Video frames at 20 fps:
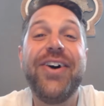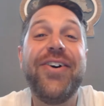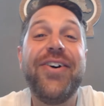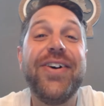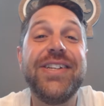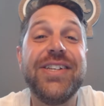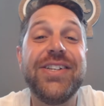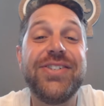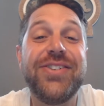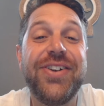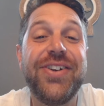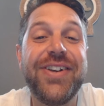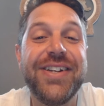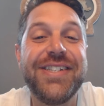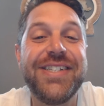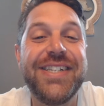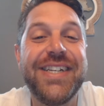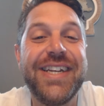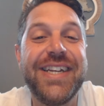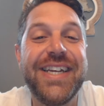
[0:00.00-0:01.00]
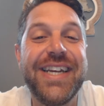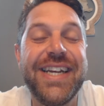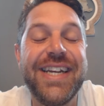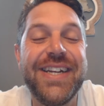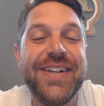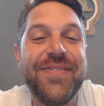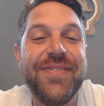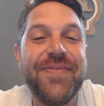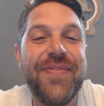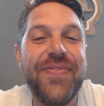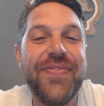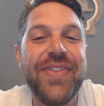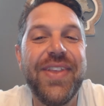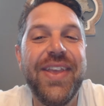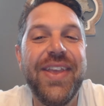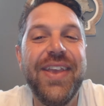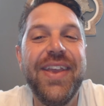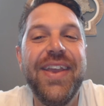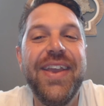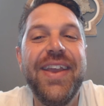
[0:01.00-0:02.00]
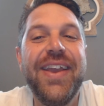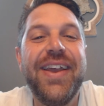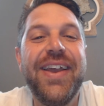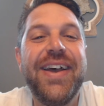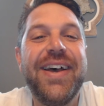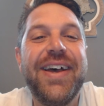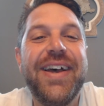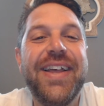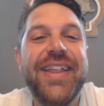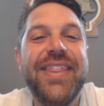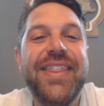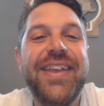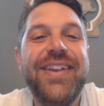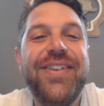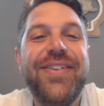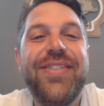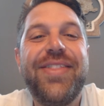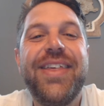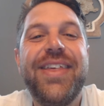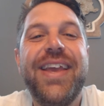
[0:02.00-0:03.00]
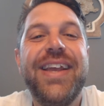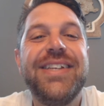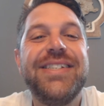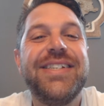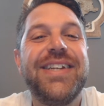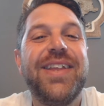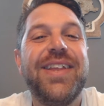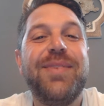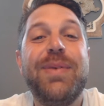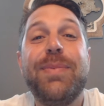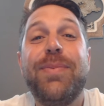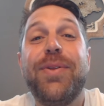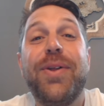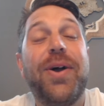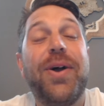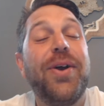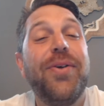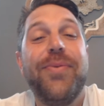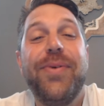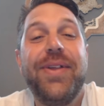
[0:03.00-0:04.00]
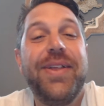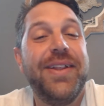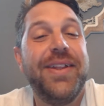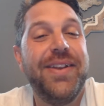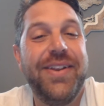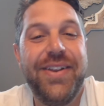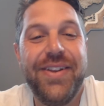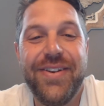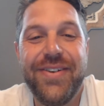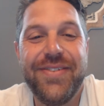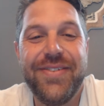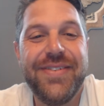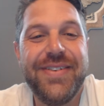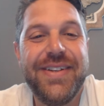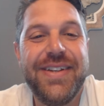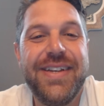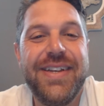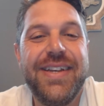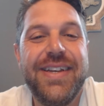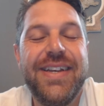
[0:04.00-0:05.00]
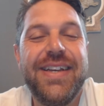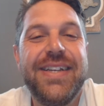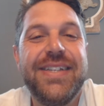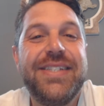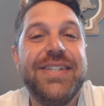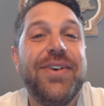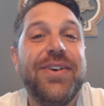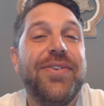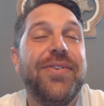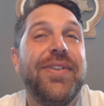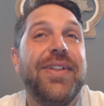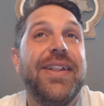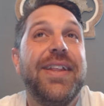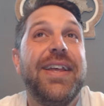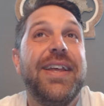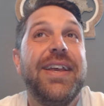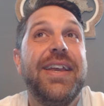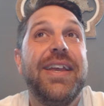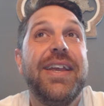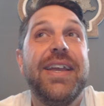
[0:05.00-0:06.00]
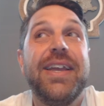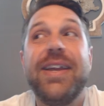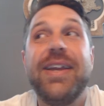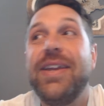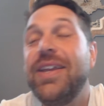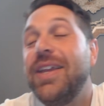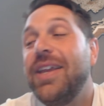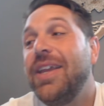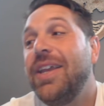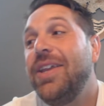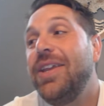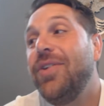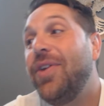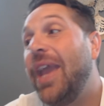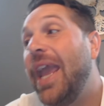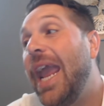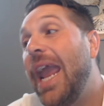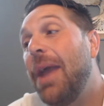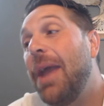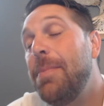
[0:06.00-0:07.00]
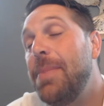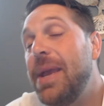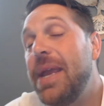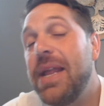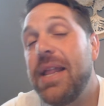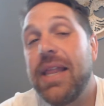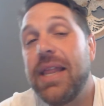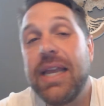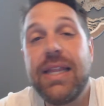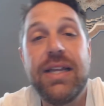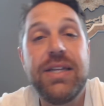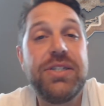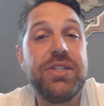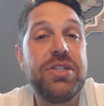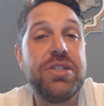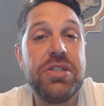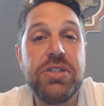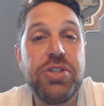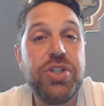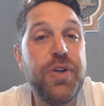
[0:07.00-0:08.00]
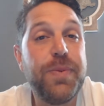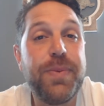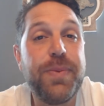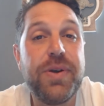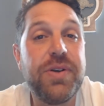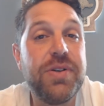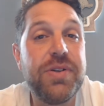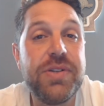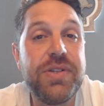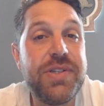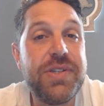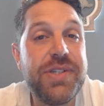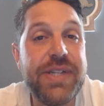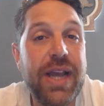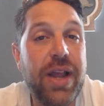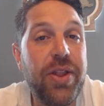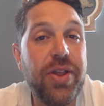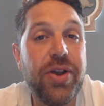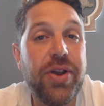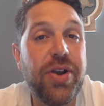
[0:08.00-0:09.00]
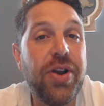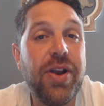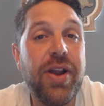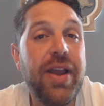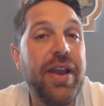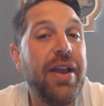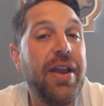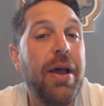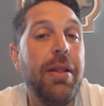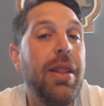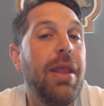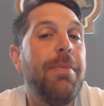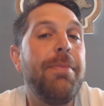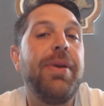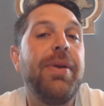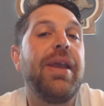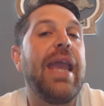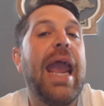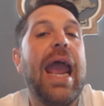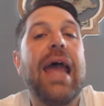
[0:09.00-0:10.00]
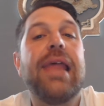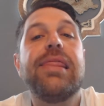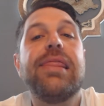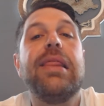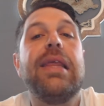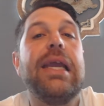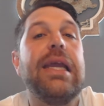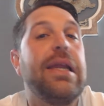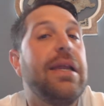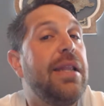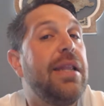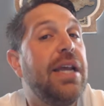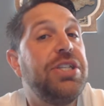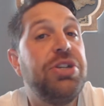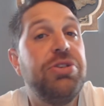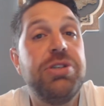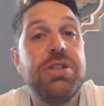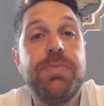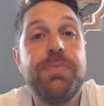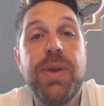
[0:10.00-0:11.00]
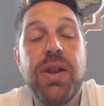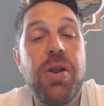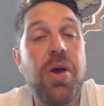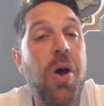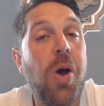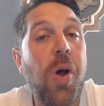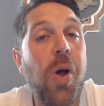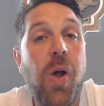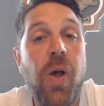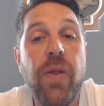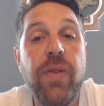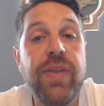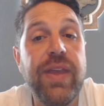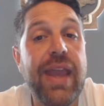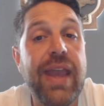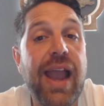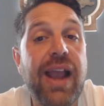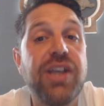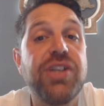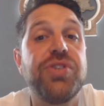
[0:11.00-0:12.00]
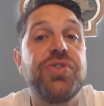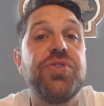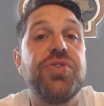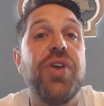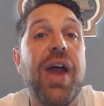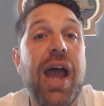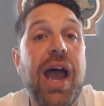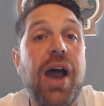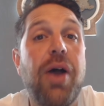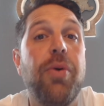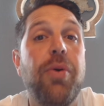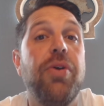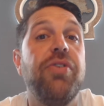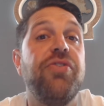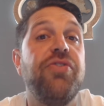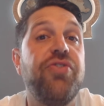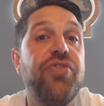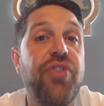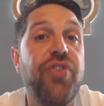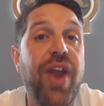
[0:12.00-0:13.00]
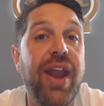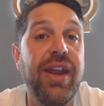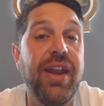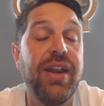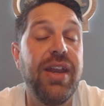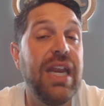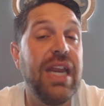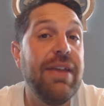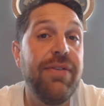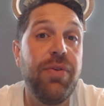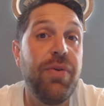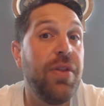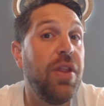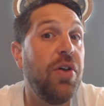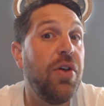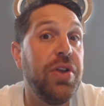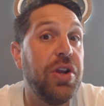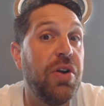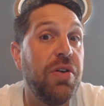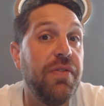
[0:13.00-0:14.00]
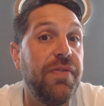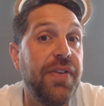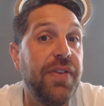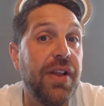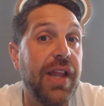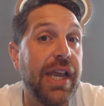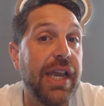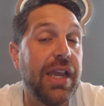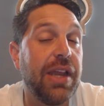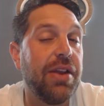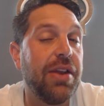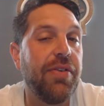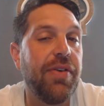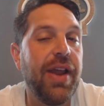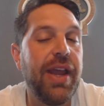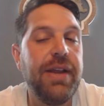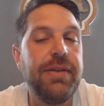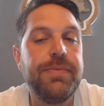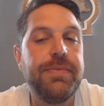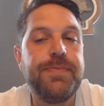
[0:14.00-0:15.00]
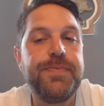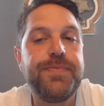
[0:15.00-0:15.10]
it's a circus today. They do things that other people aren't willing to do. So you can't be like this super stellar Olympic athlete unless you spend all the extra hours training, even though you don't feel like it, right?